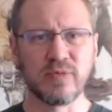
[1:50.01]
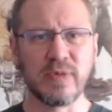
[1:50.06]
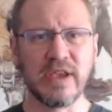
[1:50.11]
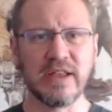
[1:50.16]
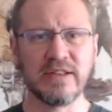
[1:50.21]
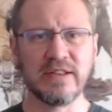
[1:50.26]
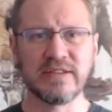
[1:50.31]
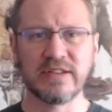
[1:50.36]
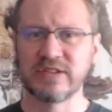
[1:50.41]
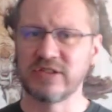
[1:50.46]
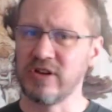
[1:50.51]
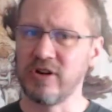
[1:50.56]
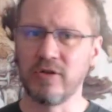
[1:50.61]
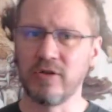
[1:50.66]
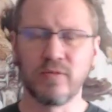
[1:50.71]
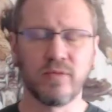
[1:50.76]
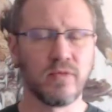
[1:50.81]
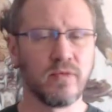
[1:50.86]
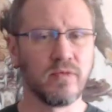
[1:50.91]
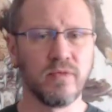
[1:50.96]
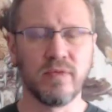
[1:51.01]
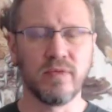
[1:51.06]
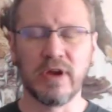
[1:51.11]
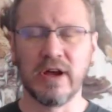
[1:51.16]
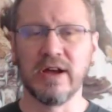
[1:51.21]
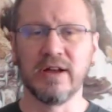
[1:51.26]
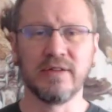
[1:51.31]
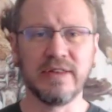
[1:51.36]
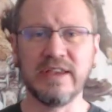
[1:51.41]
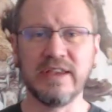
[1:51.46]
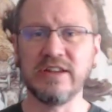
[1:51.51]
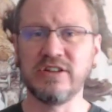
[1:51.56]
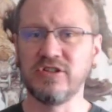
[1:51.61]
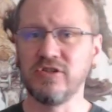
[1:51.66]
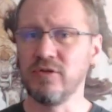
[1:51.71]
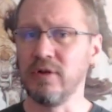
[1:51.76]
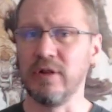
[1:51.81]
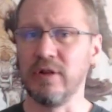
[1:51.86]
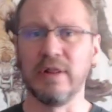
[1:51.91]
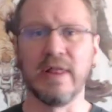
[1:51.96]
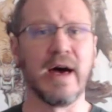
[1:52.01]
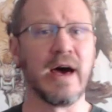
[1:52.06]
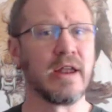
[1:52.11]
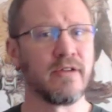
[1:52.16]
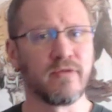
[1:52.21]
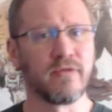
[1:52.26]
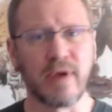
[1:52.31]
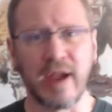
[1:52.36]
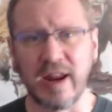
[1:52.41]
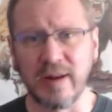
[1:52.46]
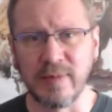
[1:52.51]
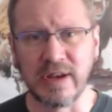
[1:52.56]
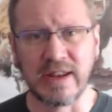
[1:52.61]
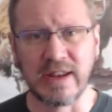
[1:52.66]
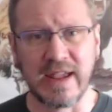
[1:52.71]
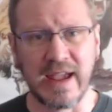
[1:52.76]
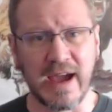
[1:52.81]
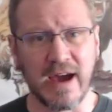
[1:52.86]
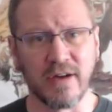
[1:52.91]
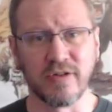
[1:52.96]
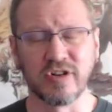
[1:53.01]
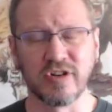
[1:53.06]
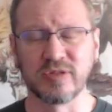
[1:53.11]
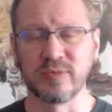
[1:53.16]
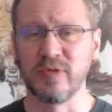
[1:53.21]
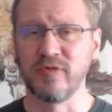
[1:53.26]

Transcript: means it's going to lead to a lot of random encounters,